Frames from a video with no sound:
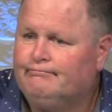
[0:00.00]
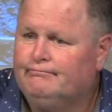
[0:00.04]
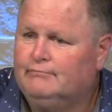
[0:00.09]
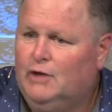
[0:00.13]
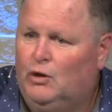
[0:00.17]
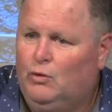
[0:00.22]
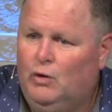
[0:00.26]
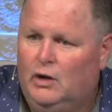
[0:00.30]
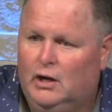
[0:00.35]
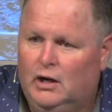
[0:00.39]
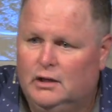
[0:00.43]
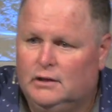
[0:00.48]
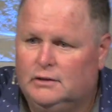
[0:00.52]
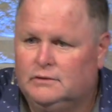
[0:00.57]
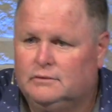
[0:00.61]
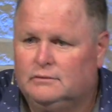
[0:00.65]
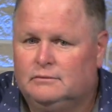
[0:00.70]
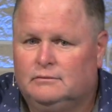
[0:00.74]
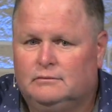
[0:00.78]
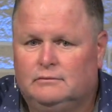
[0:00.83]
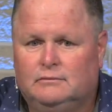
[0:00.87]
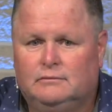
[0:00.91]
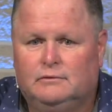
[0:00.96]
no hunting,
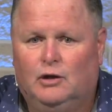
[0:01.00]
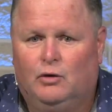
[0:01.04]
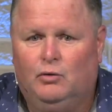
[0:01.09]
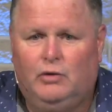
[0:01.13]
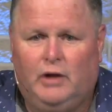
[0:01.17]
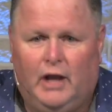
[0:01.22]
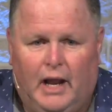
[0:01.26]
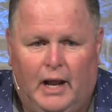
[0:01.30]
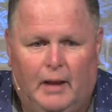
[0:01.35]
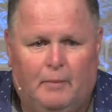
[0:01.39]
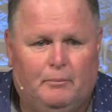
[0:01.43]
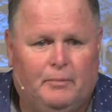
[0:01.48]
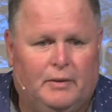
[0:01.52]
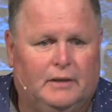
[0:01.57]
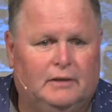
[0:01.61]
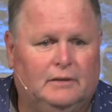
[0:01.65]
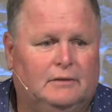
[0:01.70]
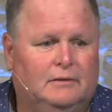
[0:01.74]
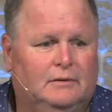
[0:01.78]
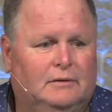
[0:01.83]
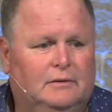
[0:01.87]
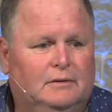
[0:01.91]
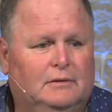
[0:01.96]
no camping,
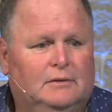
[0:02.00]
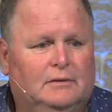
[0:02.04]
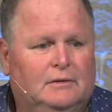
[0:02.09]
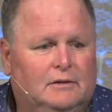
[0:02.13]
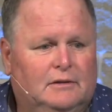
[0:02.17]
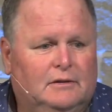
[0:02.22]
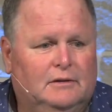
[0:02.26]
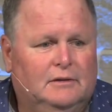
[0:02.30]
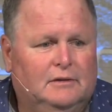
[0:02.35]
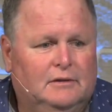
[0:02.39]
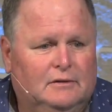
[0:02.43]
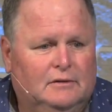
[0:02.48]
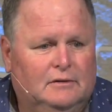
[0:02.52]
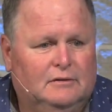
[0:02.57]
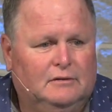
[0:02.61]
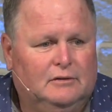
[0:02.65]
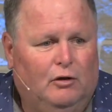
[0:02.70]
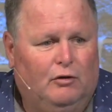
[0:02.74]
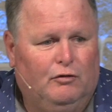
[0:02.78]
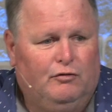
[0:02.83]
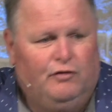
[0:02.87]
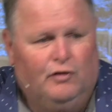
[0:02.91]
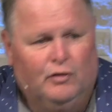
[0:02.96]

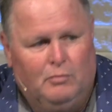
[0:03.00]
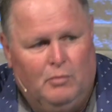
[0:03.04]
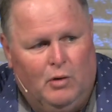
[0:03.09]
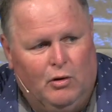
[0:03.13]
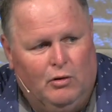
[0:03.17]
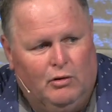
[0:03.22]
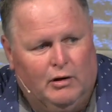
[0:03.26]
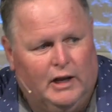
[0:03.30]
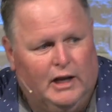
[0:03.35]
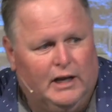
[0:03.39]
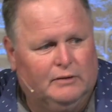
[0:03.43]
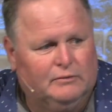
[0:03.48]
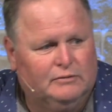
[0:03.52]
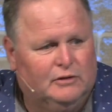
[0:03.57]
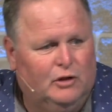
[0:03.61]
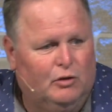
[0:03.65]
no football games,